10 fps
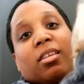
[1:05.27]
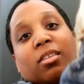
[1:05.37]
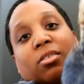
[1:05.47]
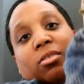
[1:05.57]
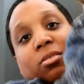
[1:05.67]

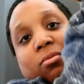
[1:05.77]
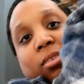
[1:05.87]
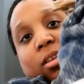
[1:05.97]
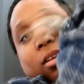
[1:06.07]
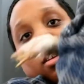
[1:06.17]
these
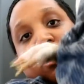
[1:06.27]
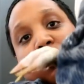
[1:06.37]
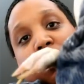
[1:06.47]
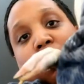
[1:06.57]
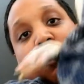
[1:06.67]

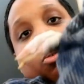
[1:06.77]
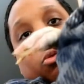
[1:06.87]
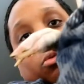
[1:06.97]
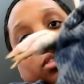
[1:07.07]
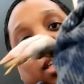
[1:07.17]

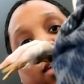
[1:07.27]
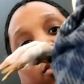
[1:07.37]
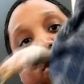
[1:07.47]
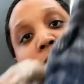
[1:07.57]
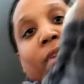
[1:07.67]
toes that are